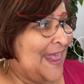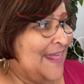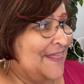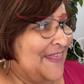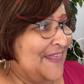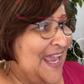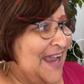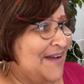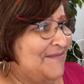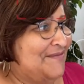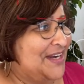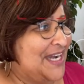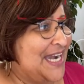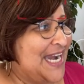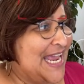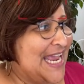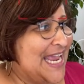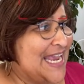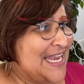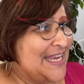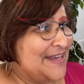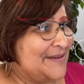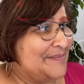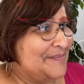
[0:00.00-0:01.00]
they have a
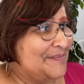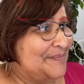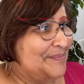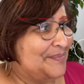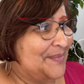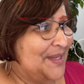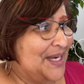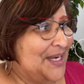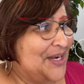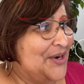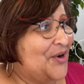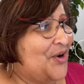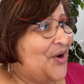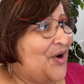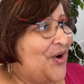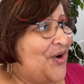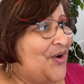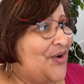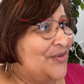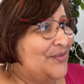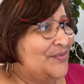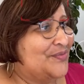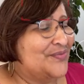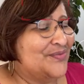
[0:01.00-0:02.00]
name and they're
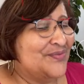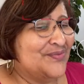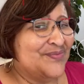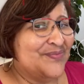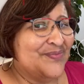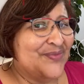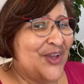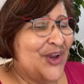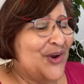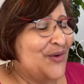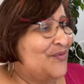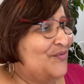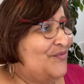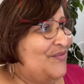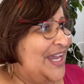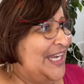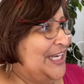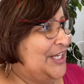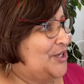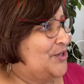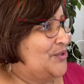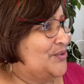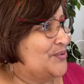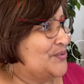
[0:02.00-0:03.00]
called
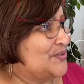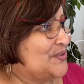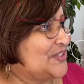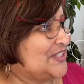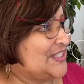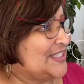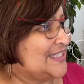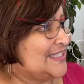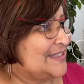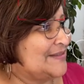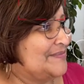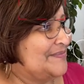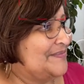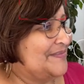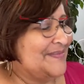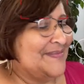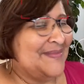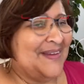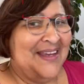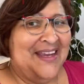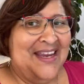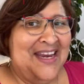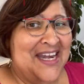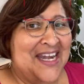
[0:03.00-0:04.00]
reticles.
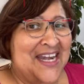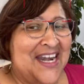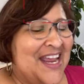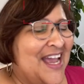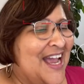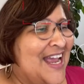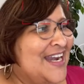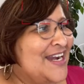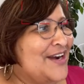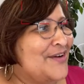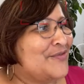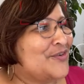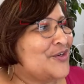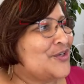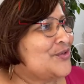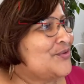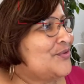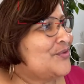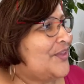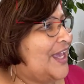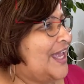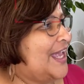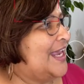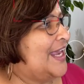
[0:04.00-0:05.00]
And I never knew
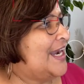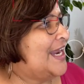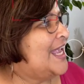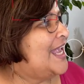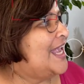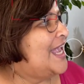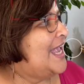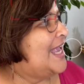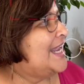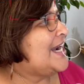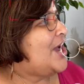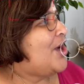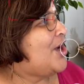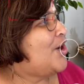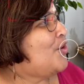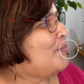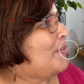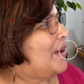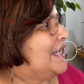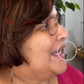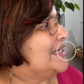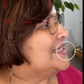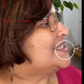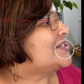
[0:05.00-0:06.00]
that. And I hope
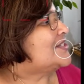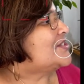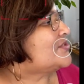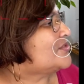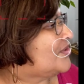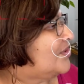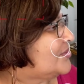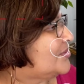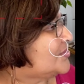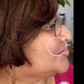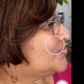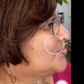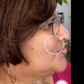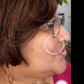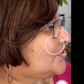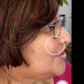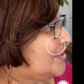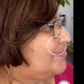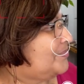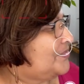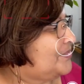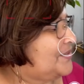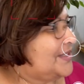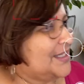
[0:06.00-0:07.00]
I just taught you
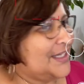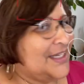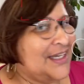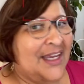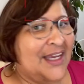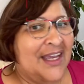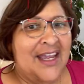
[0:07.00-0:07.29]
something.